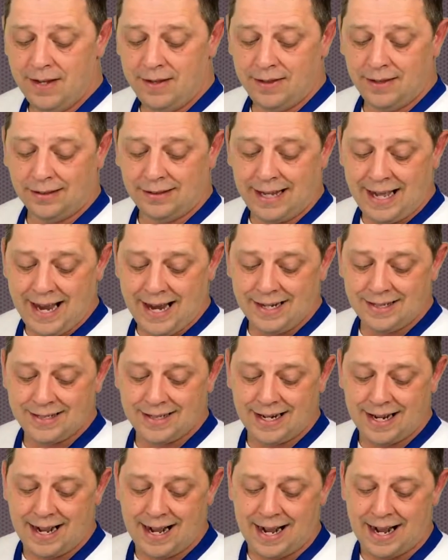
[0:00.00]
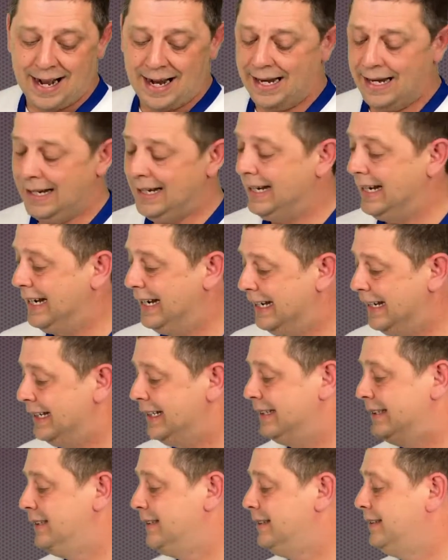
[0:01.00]
The last I
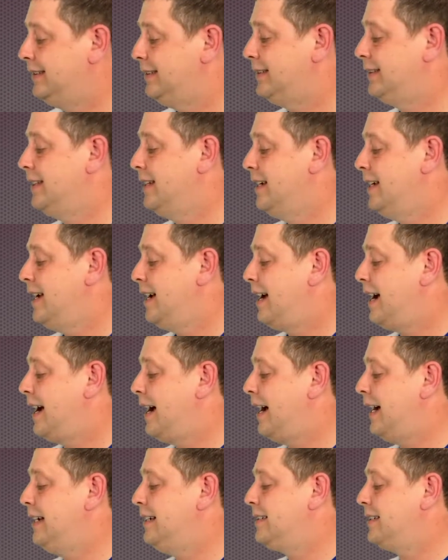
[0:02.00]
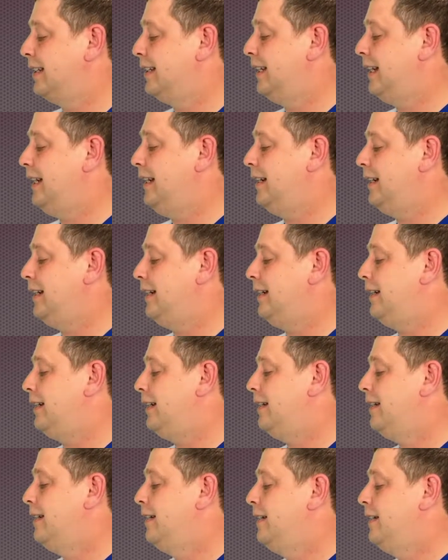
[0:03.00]
is isolated.
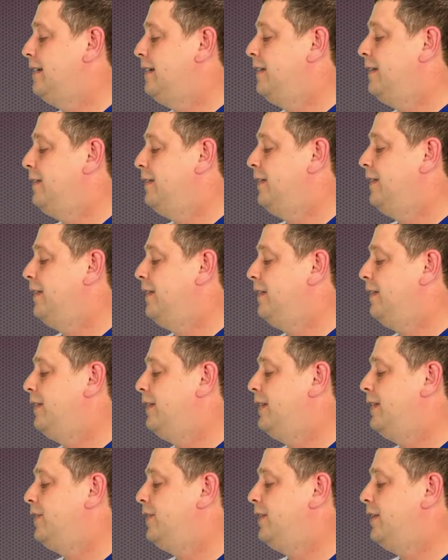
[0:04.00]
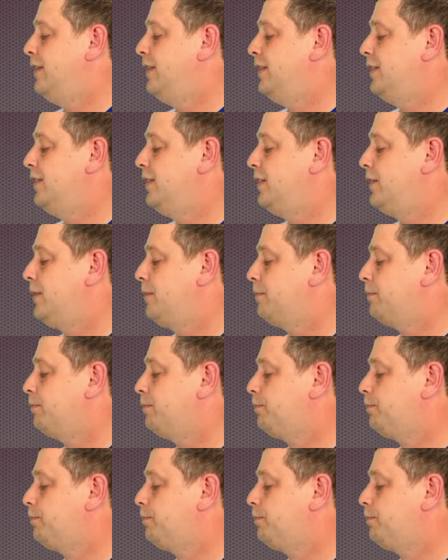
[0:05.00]
This is